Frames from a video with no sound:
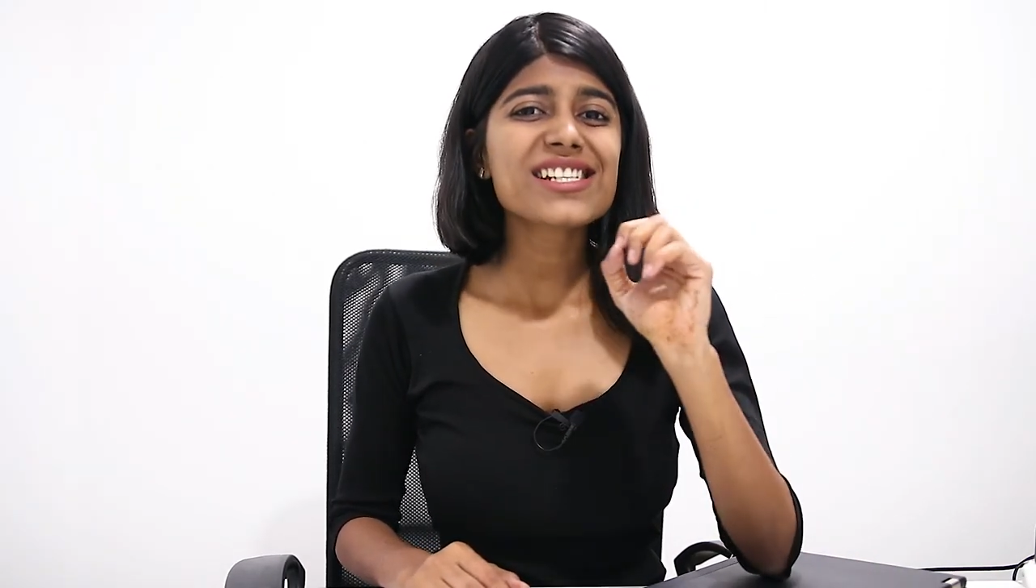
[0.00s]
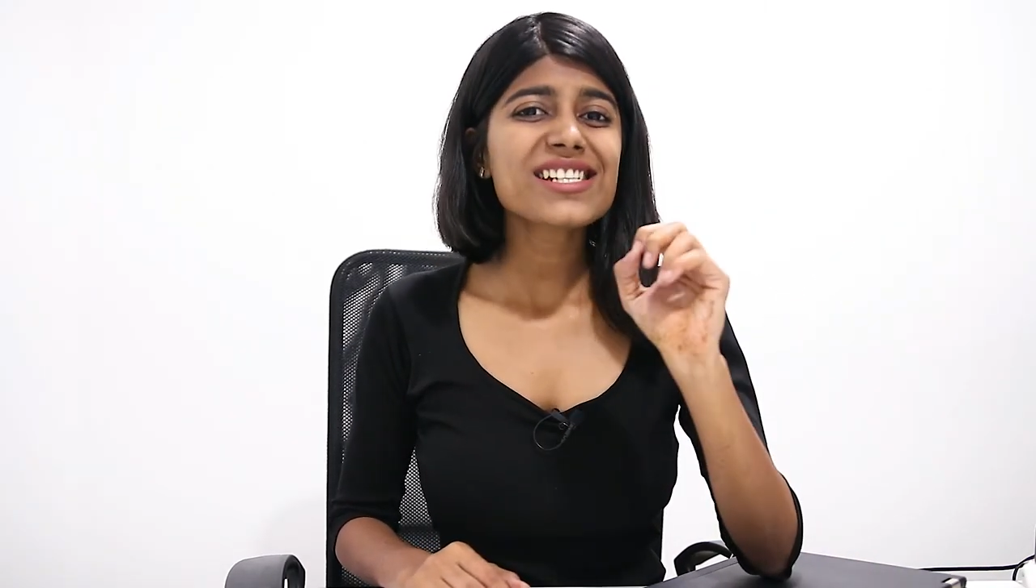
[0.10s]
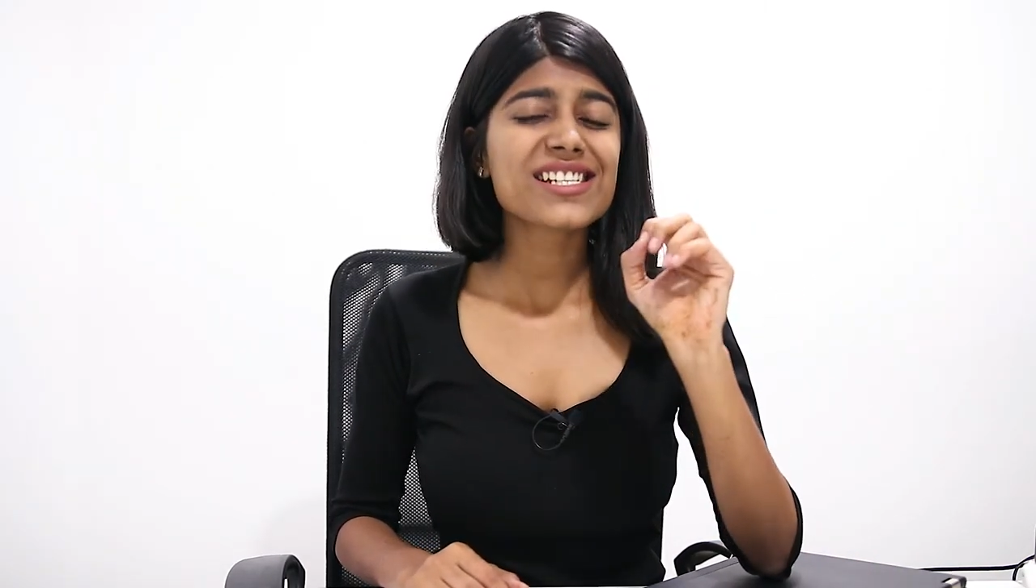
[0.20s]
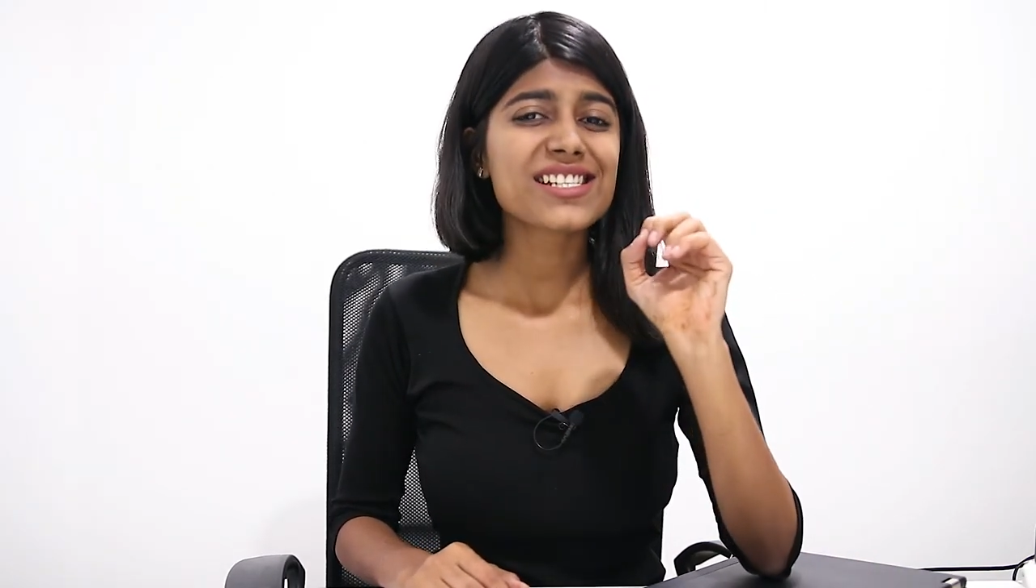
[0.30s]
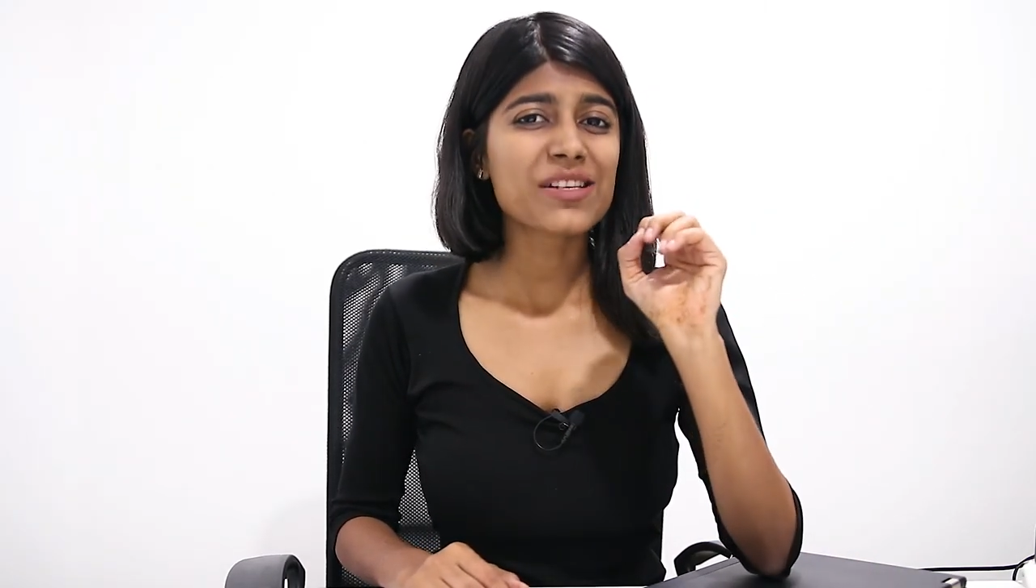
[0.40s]

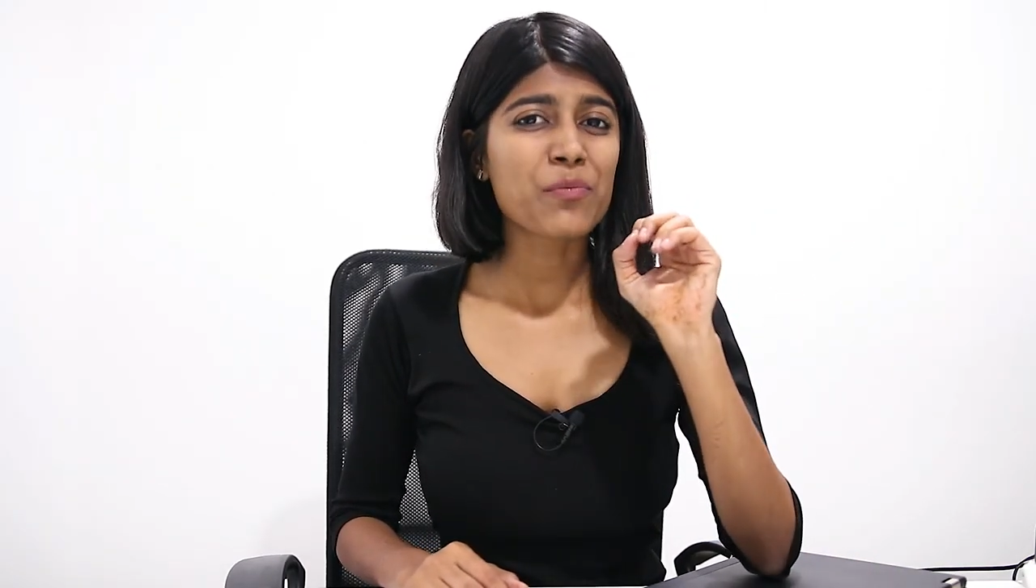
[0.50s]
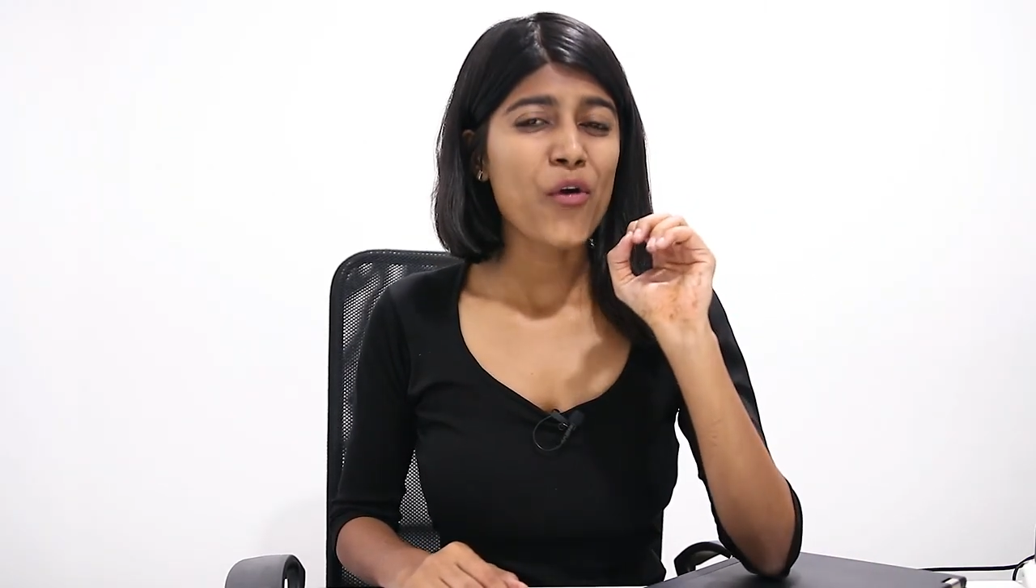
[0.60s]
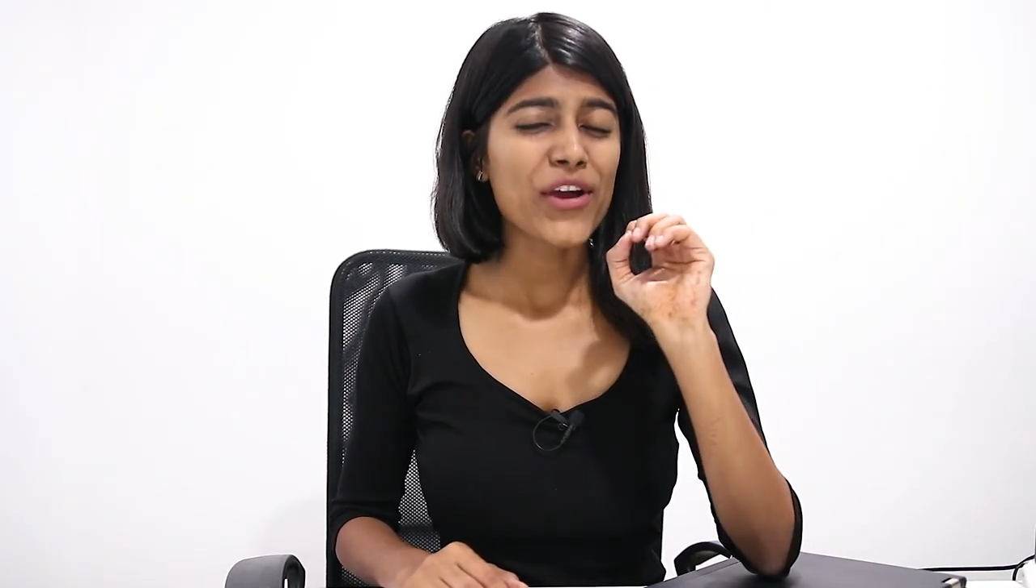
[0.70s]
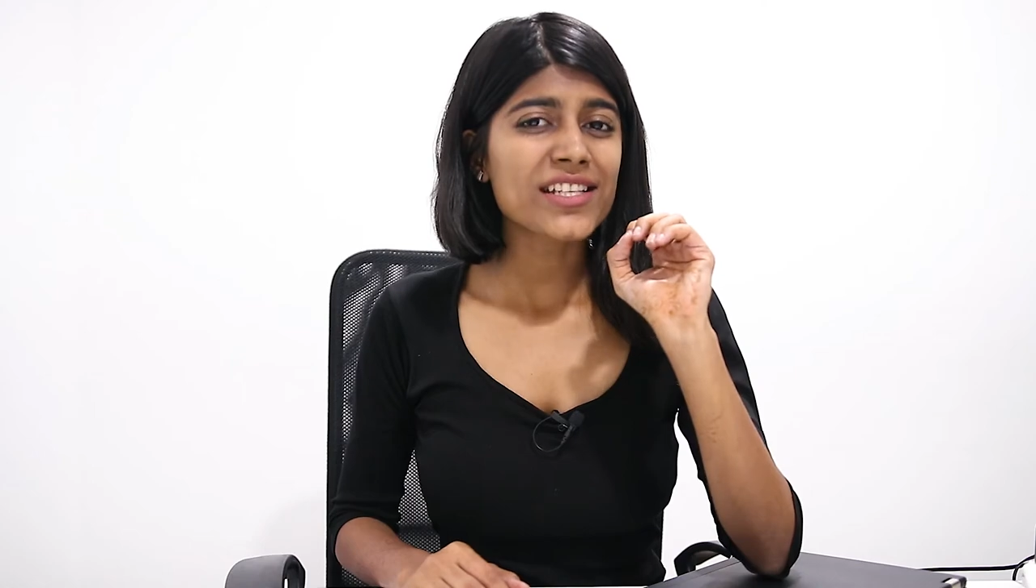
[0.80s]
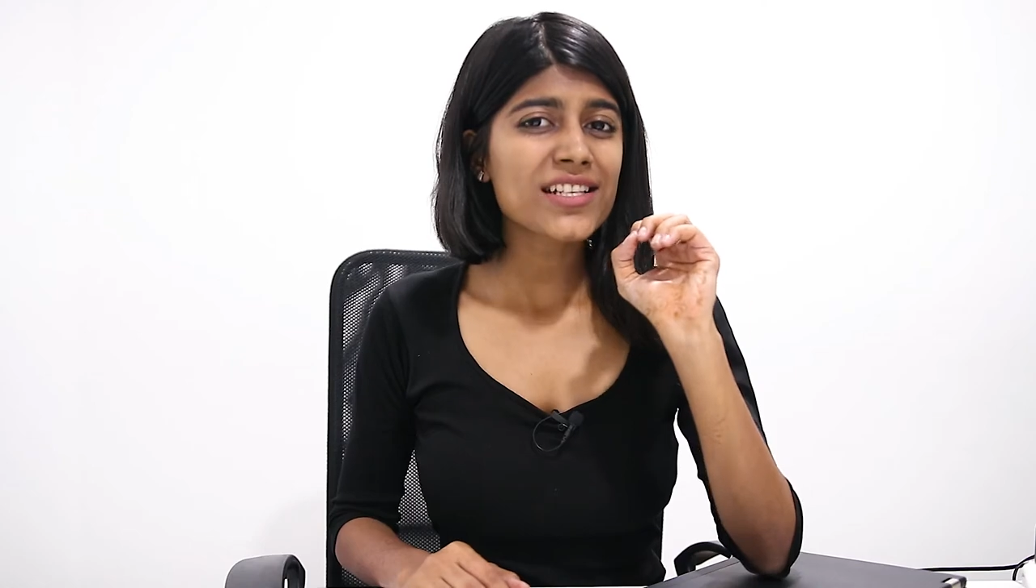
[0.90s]
did
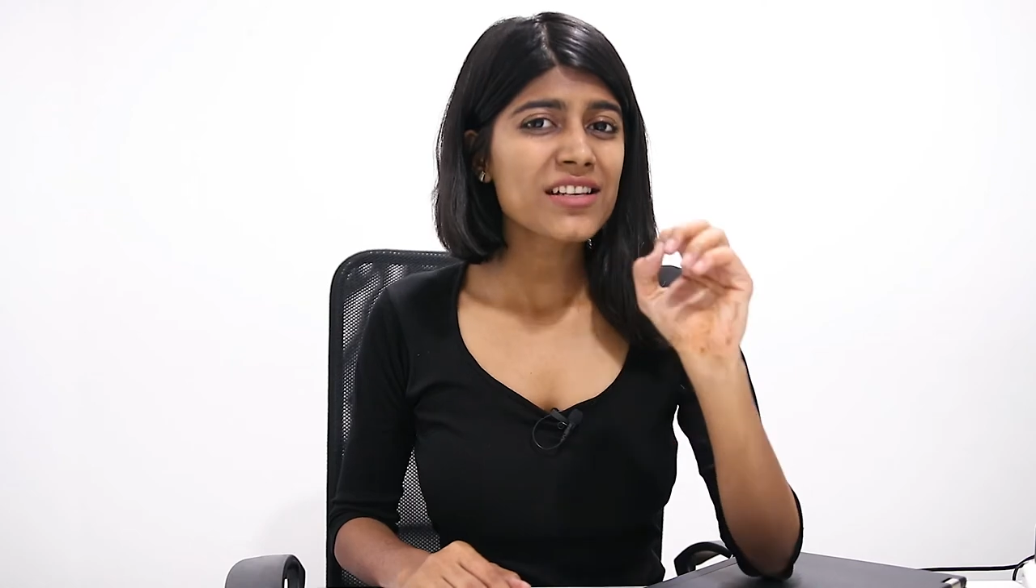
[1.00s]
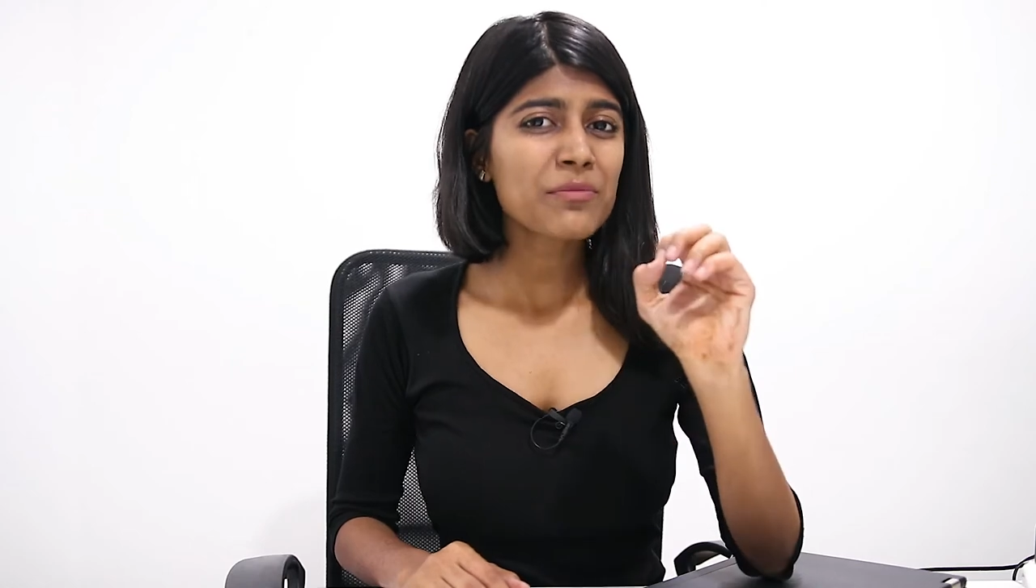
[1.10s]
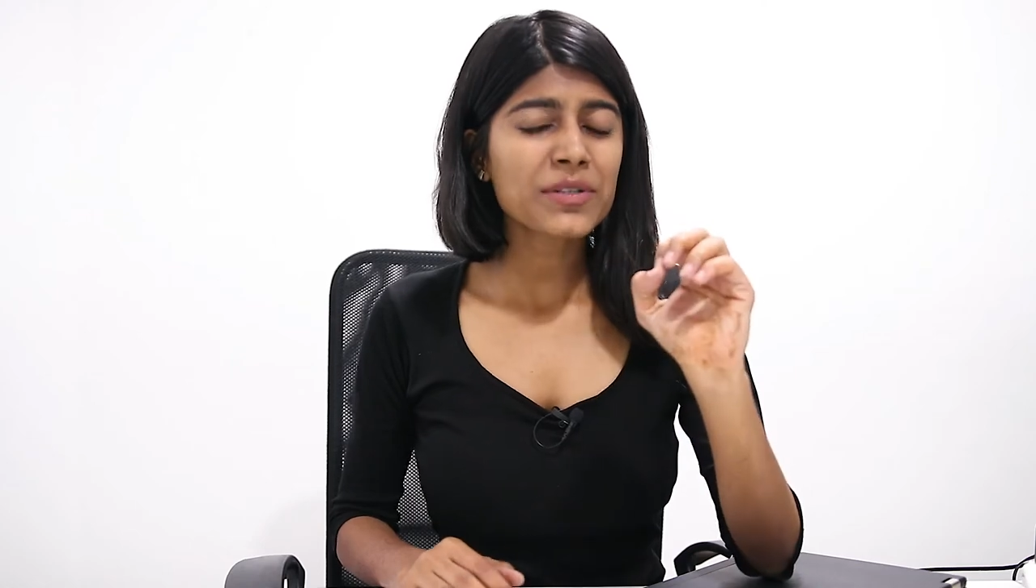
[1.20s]
disappoint us a